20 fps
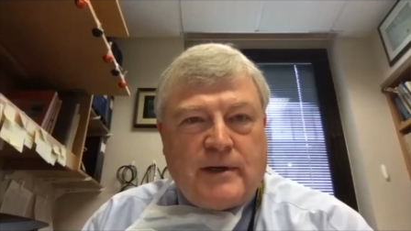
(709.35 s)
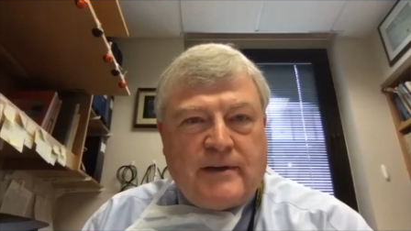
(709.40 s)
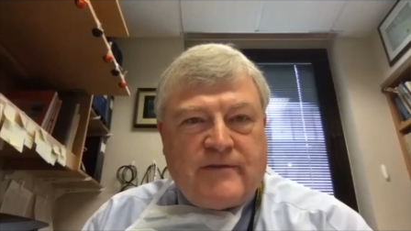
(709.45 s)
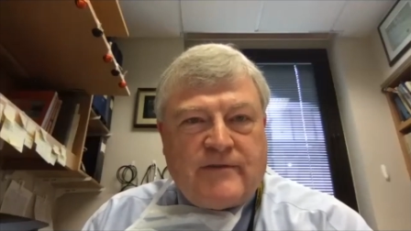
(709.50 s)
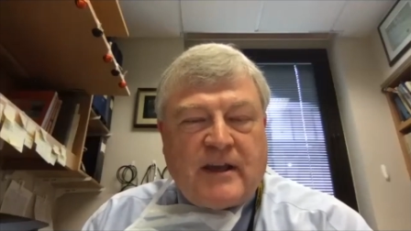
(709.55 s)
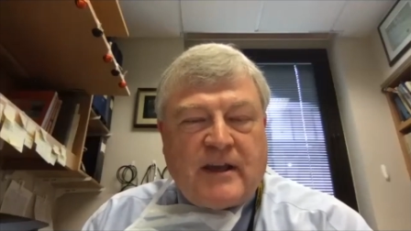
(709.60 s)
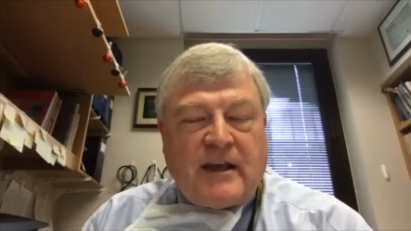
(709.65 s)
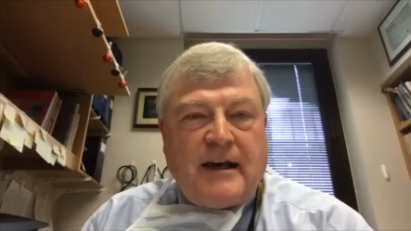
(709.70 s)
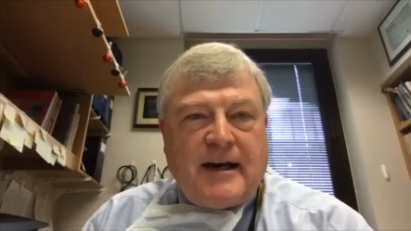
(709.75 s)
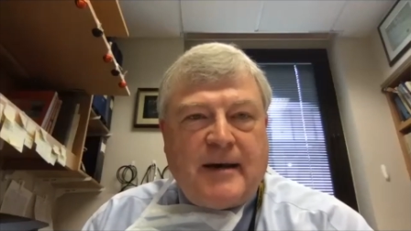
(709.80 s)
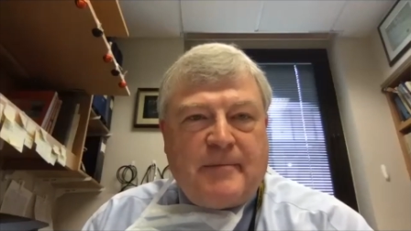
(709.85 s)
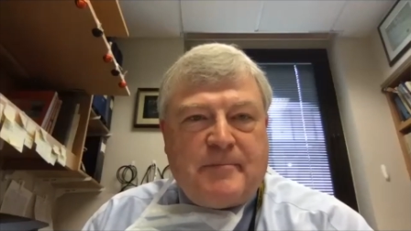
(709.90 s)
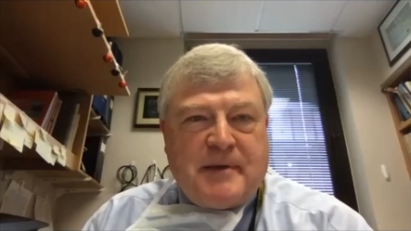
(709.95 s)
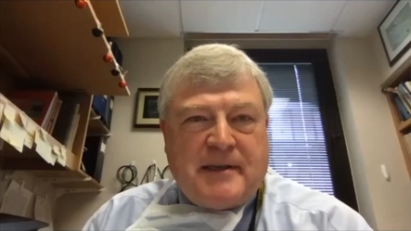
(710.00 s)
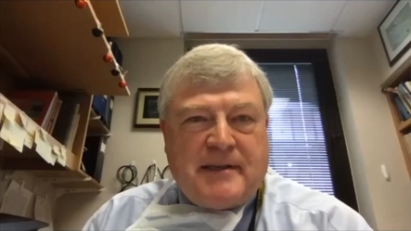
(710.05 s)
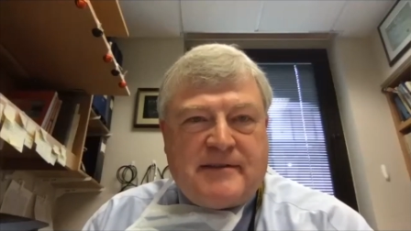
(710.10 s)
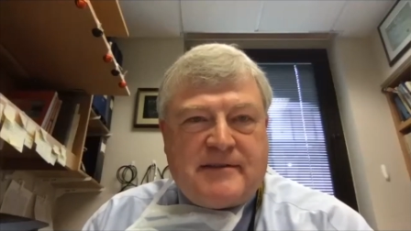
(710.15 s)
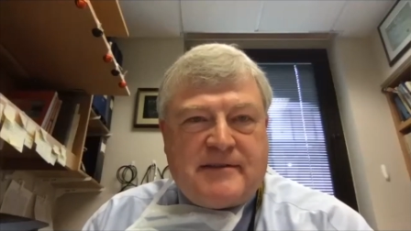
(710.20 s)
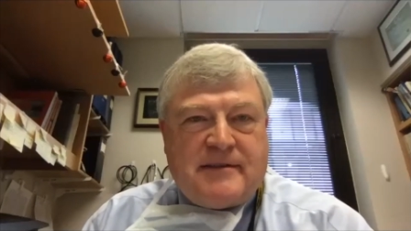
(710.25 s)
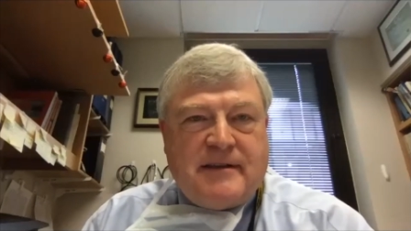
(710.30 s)
of the
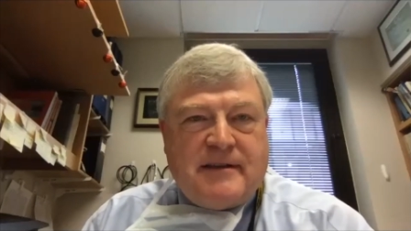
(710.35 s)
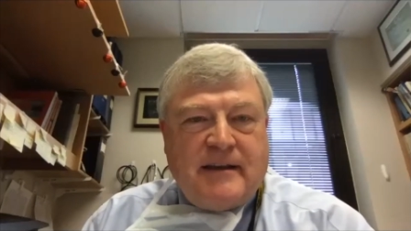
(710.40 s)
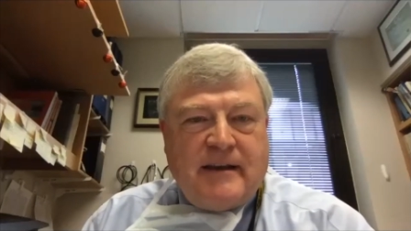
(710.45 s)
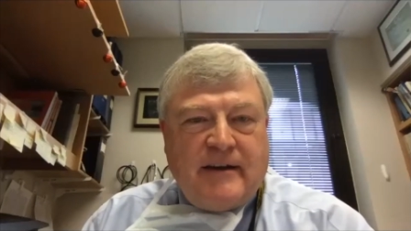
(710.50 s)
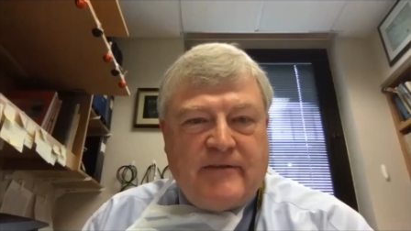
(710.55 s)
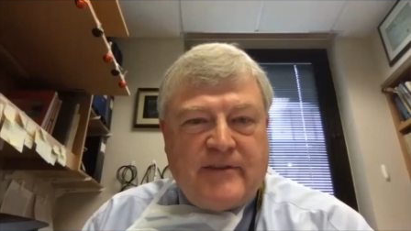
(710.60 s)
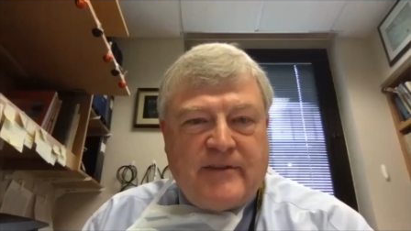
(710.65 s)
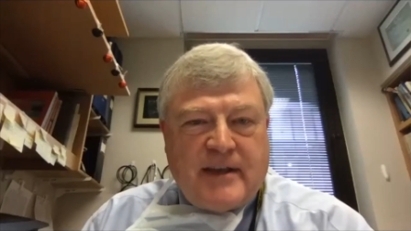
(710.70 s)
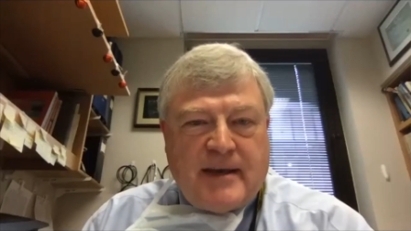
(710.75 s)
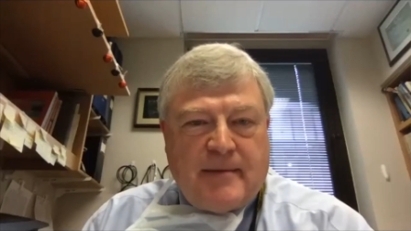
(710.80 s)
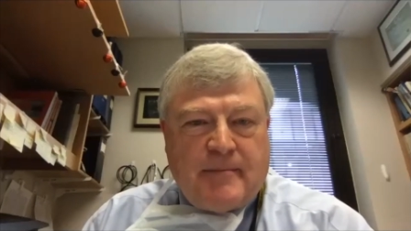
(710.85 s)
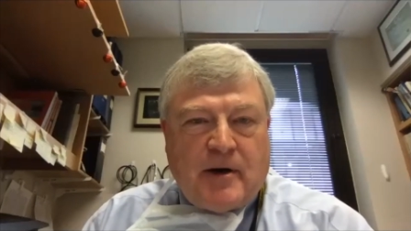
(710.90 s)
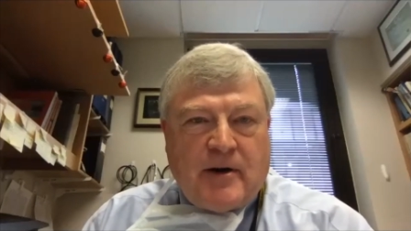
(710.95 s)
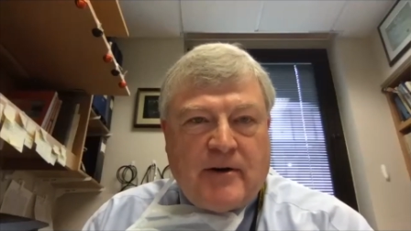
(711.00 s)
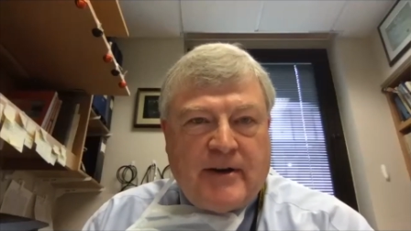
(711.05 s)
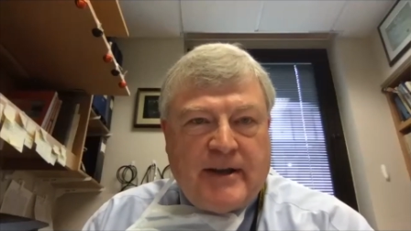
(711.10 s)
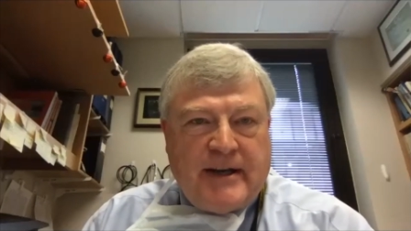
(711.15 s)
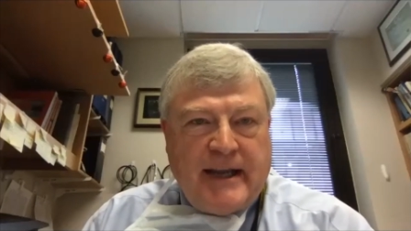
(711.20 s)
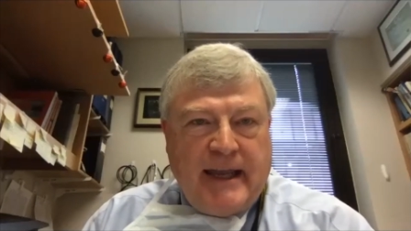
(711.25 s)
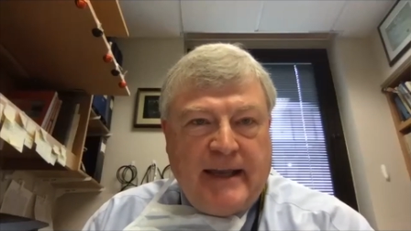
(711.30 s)
copies of the
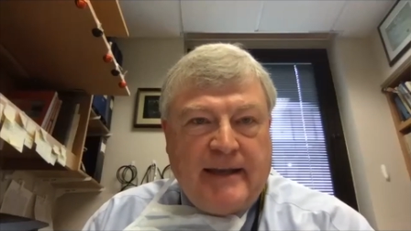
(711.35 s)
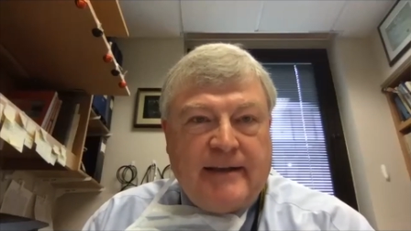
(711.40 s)
mRNA.